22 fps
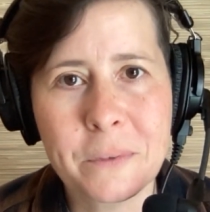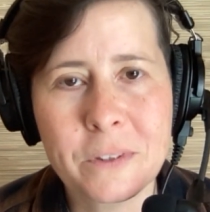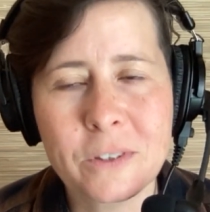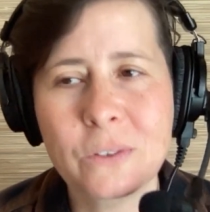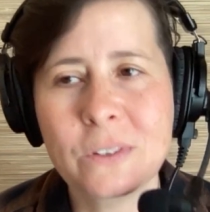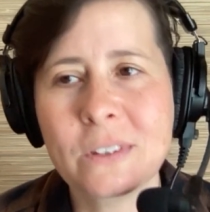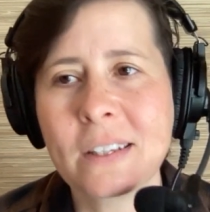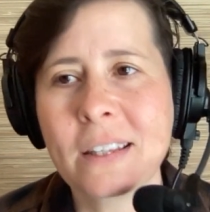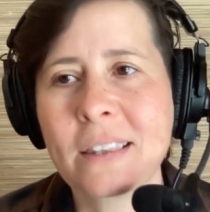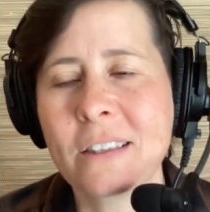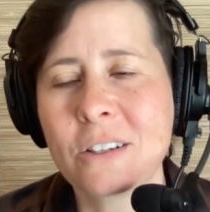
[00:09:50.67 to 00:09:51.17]
So
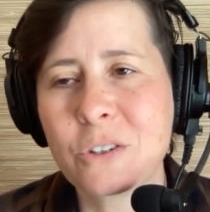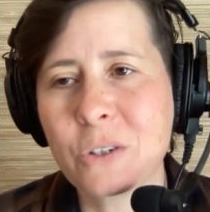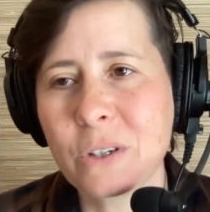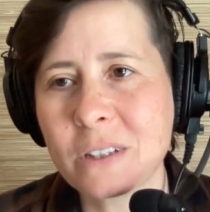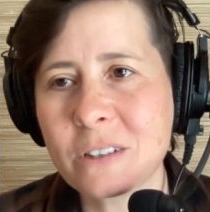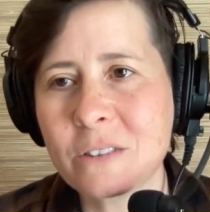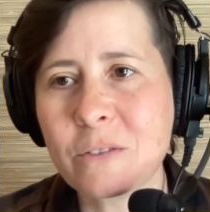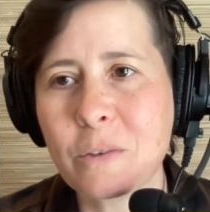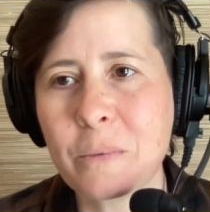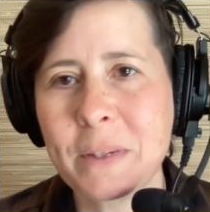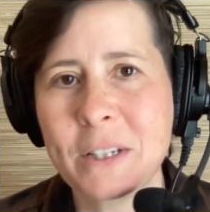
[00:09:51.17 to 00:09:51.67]
it's like the
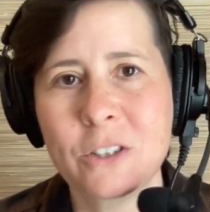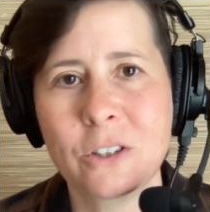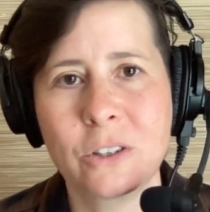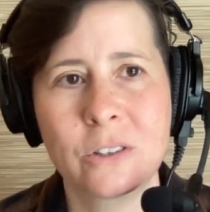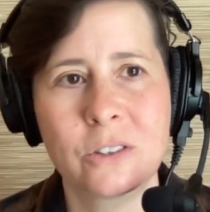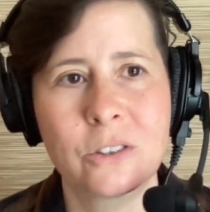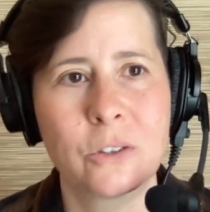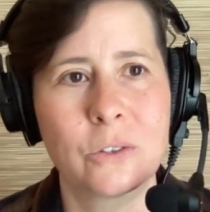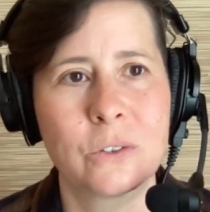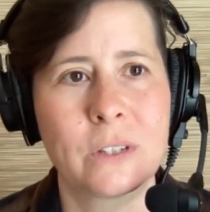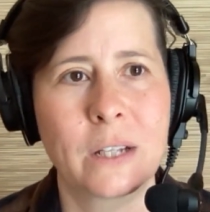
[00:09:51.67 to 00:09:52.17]
transformation
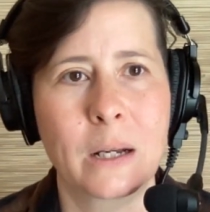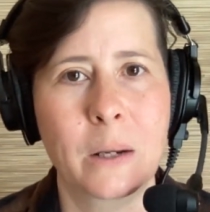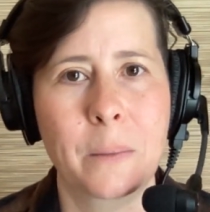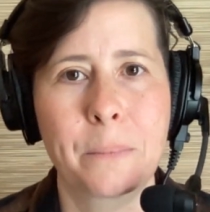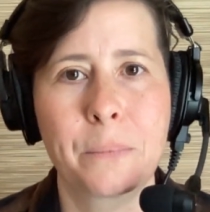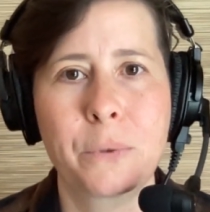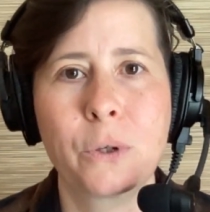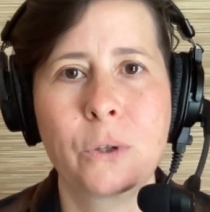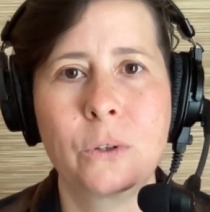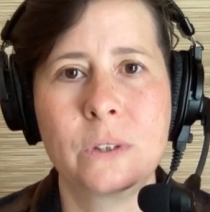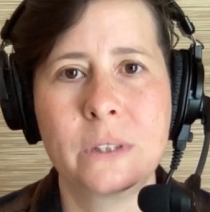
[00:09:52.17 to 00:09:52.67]
also is like a
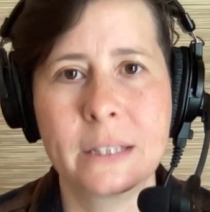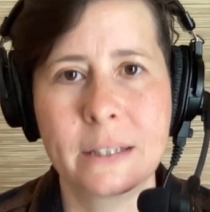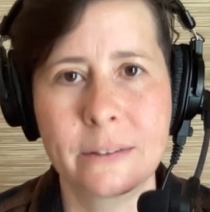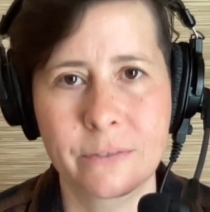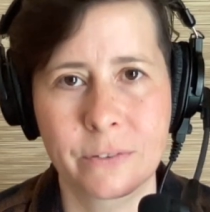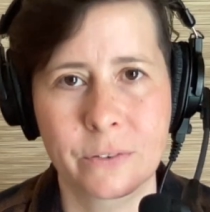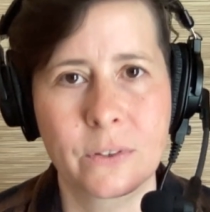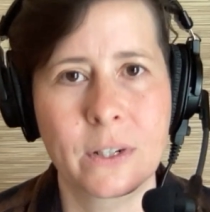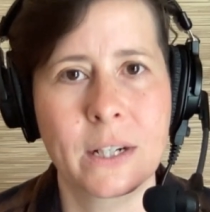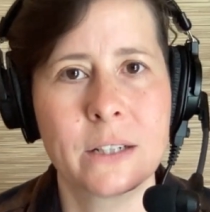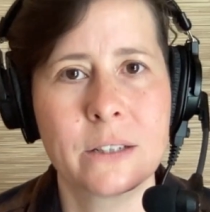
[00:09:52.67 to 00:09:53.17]

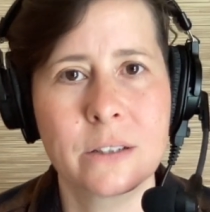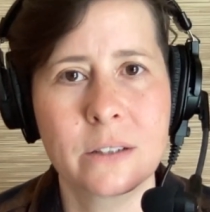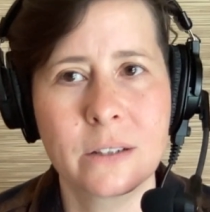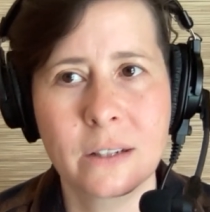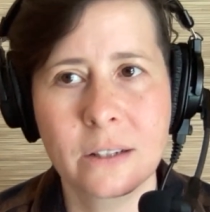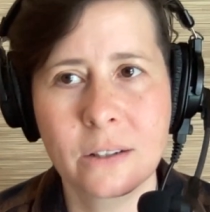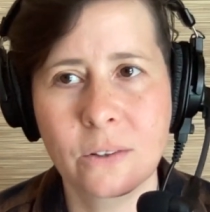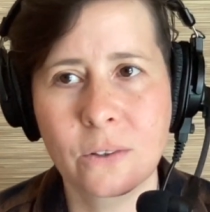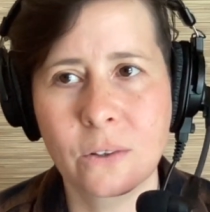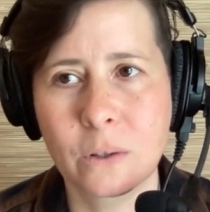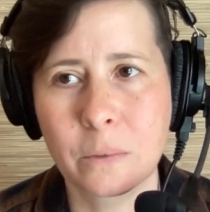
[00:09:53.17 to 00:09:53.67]

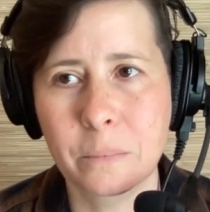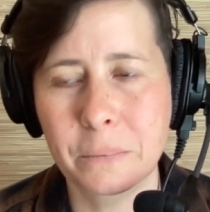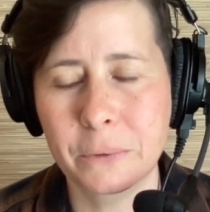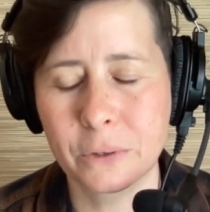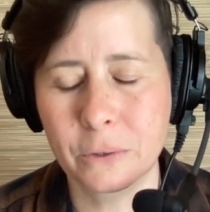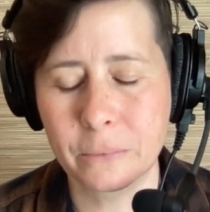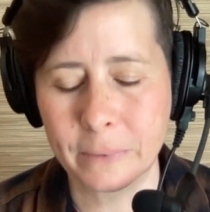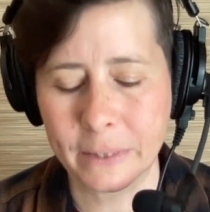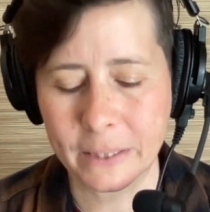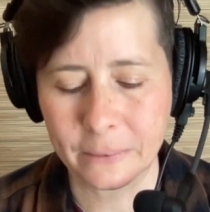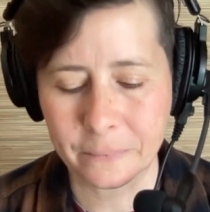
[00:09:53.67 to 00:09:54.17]
proliferation or a
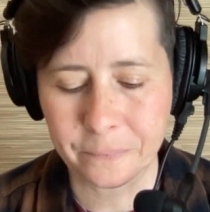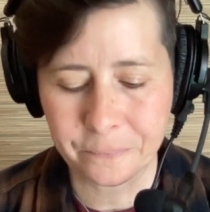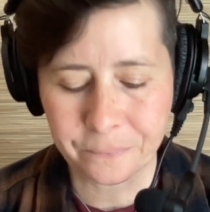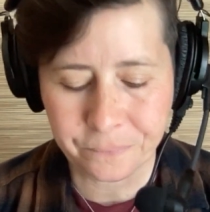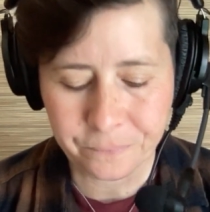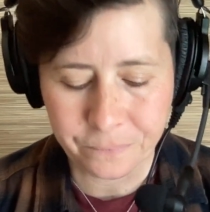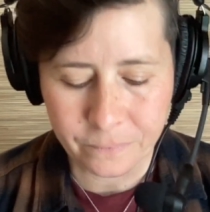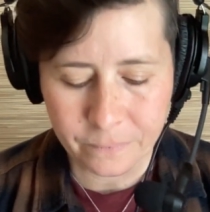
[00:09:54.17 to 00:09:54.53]
blooming.